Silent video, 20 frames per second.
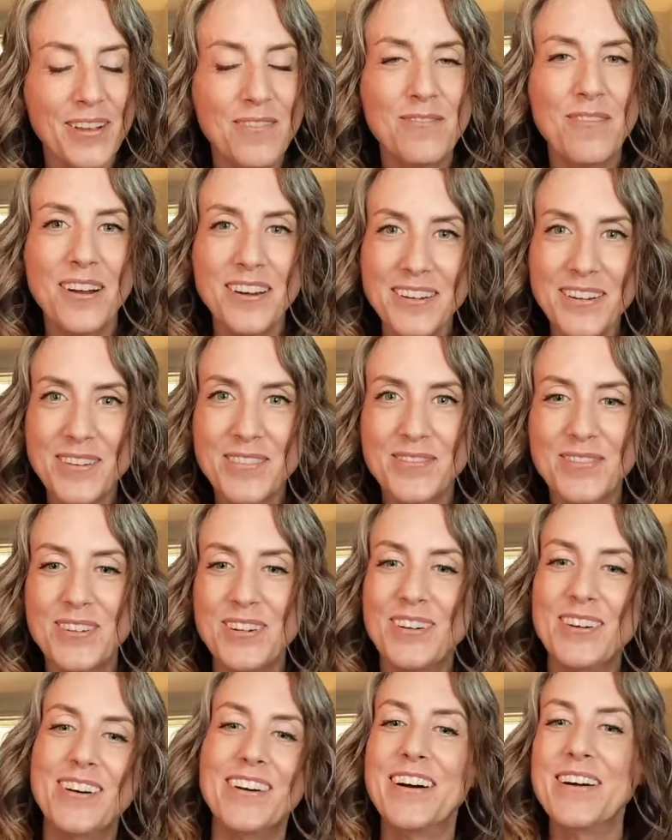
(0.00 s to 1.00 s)

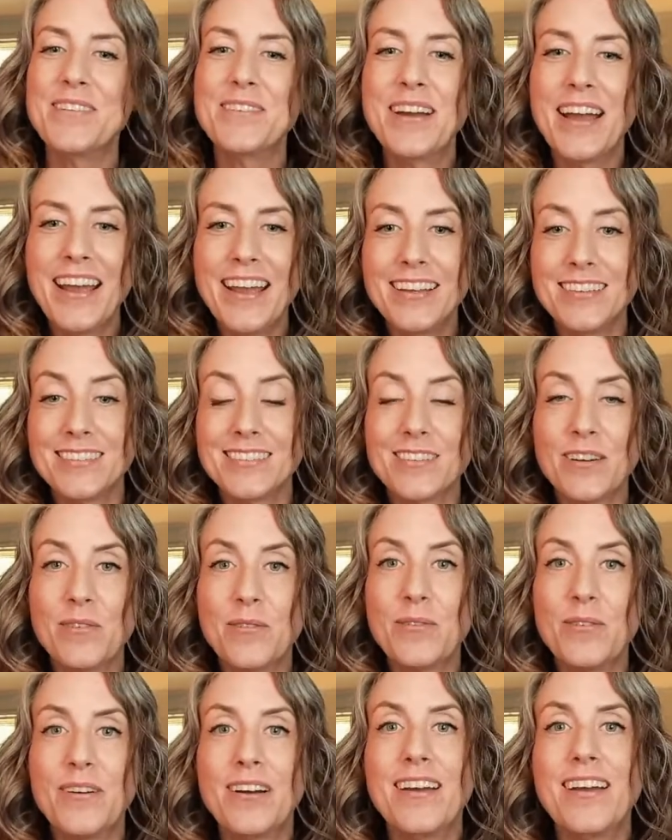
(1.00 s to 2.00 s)
Wonderful. Okay,
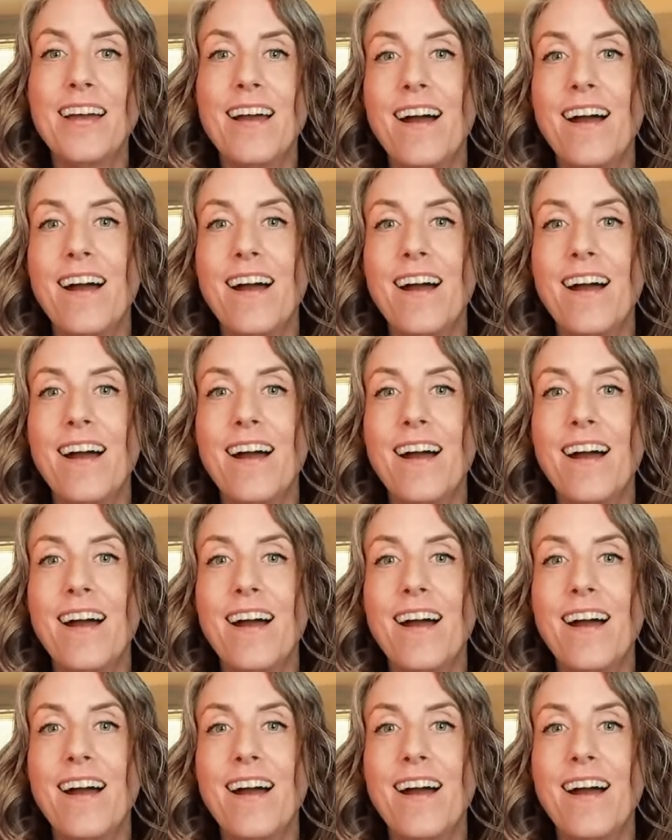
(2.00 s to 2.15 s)
so